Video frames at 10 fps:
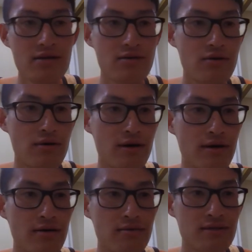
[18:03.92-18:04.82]
or
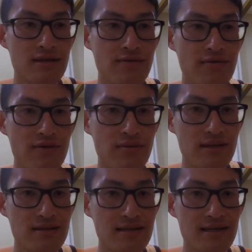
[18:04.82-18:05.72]
suffer from a
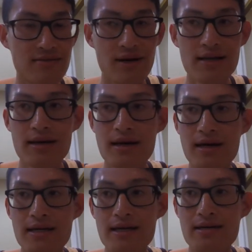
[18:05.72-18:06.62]
disease, right?
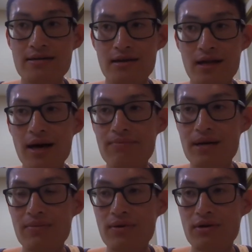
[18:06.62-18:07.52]
Yeah, because a lot of
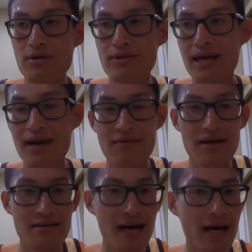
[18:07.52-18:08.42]
people they have
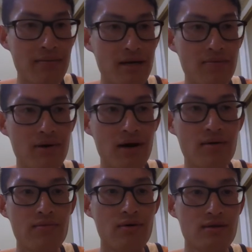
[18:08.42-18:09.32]
like diabetes
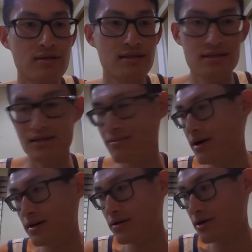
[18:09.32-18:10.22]
problem or some
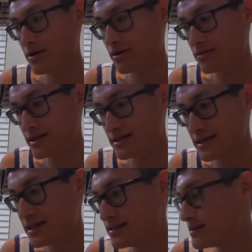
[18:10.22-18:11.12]
other
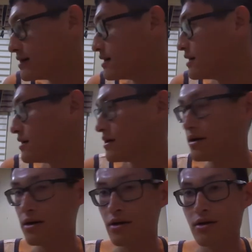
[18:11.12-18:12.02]
disease
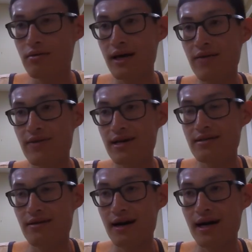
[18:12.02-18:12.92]
that affects
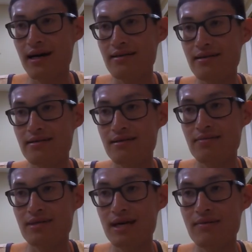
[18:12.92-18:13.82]
their eyes, and
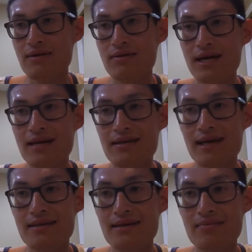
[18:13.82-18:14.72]
sometimes getting
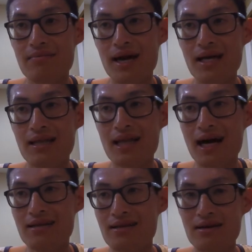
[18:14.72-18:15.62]
LASIK may
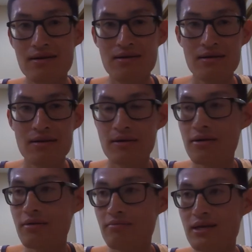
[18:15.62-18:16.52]
not
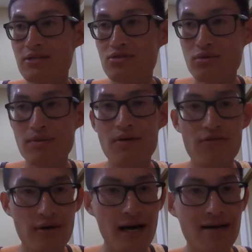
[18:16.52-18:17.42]
be suitable
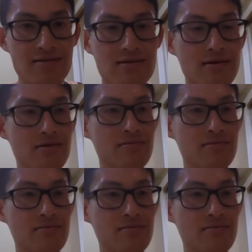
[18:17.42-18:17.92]
for that. So